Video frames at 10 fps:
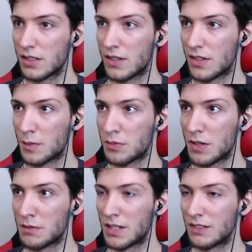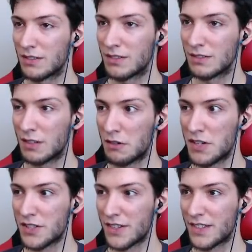it's a problem. Oh,
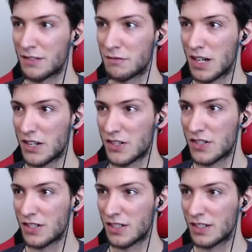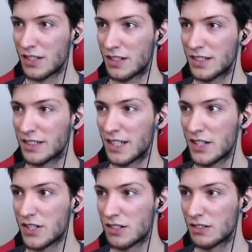interesting rush. Guardian
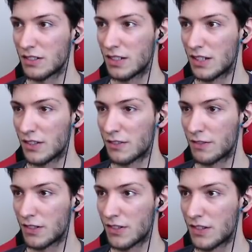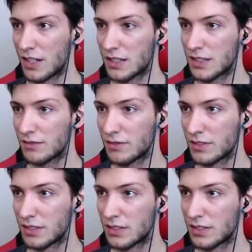Angel as first item.